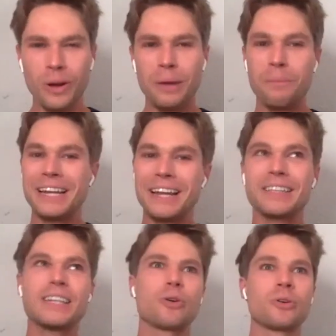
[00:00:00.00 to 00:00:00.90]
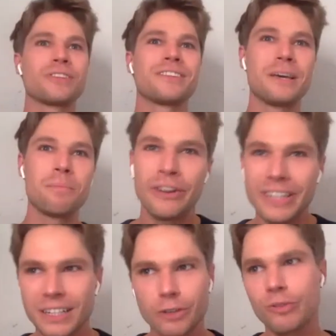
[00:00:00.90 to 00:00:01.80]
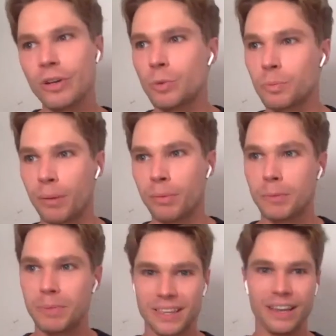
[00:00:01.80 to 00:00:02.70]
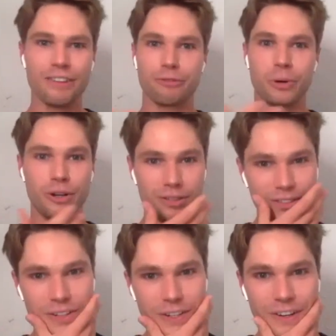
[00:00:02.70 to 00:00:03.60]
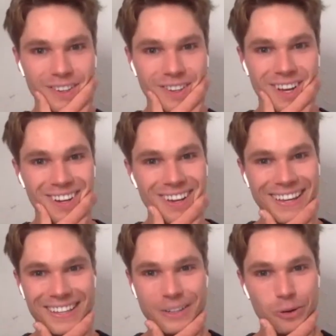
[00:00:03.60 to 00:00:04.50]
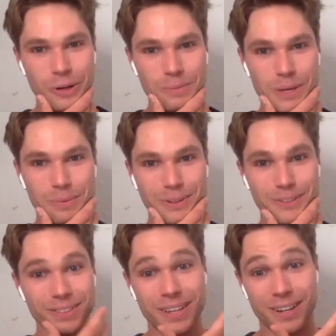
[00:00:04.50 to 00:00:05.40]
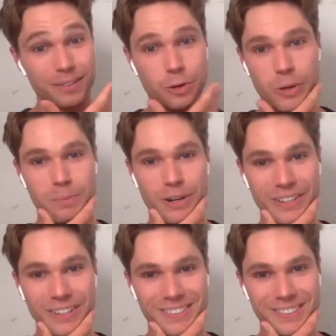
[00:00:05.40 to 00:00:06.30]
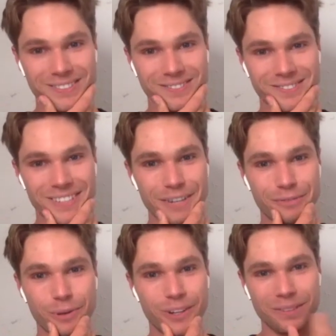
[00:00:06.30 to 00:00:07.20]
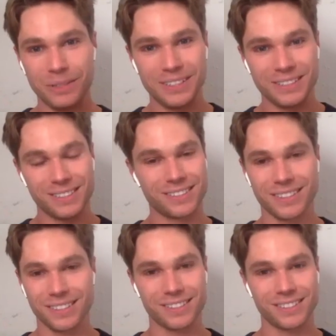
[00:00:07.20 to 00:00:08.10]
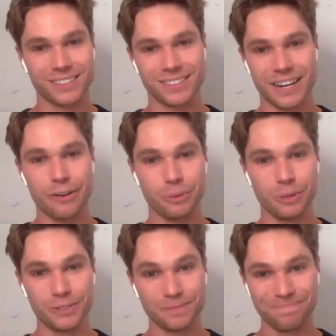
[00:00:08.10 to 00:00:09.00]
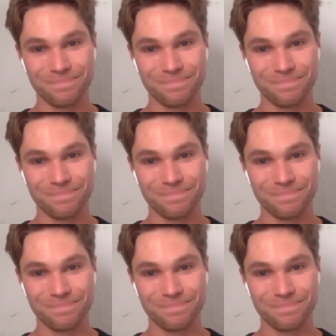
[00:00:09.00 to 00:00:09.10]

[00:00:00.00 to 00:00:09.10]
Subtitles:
well, I mean, like the American equivalent would probably be the F word, like calling people, queer bodies, the F word. I mean, it's terrible.